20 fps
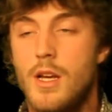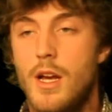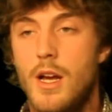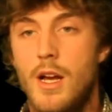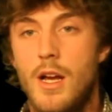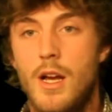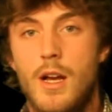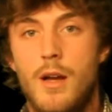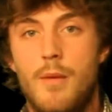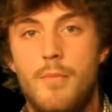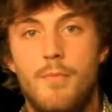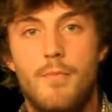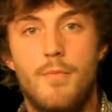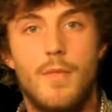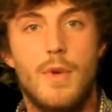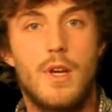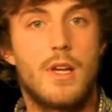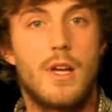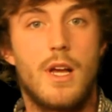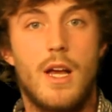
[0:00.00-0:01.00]

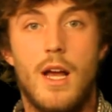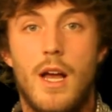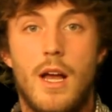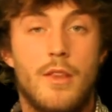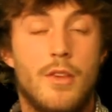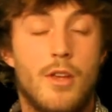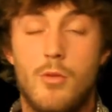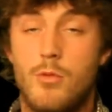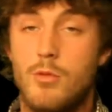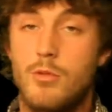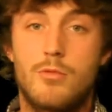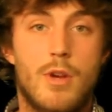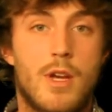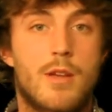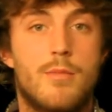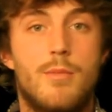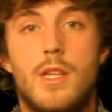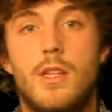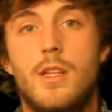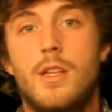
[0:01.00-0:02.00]
and I would
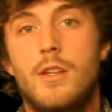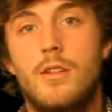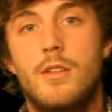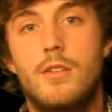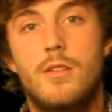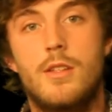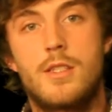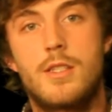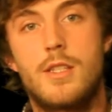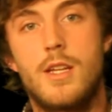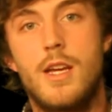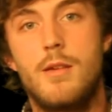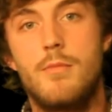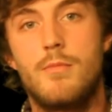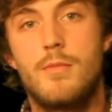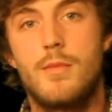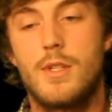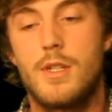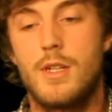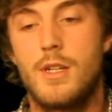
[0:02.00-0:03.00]
recommend that you do the
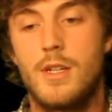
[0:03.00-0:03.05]
same